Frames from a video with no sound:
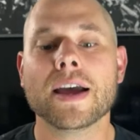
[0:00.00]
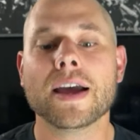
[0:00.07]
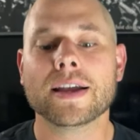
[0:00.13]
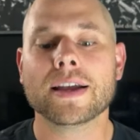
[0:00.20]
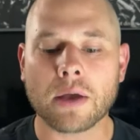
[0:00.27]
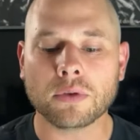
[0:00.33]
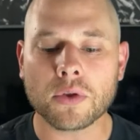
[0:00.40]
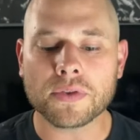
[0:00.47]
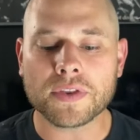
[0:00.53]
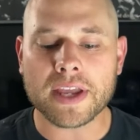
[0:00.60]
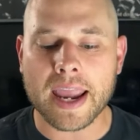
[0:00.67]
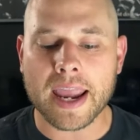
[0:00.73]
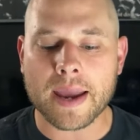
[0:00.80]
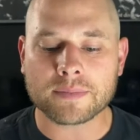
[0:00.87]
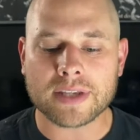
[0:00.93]
Download the
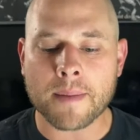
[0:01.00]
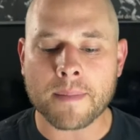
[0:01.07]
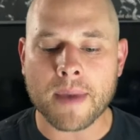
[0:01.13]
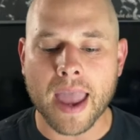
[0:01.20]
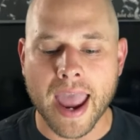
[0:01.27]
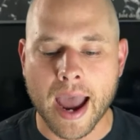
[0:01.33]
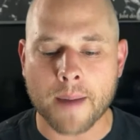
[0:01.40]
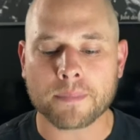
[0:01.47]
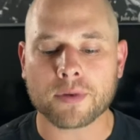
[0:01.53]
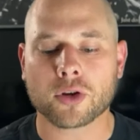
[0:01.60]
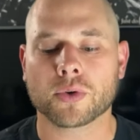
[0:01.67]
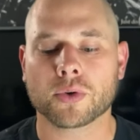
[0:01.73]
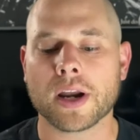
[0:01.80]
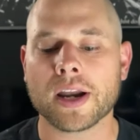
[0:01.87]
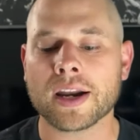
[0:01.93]
Game Time app,
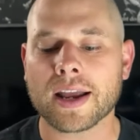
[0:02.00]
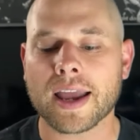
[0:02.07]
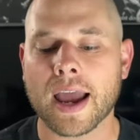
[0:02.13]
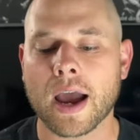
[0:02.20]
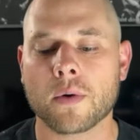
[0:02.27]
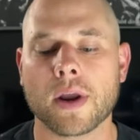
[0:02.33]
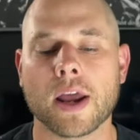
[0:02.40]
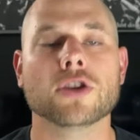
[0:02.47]
create an account,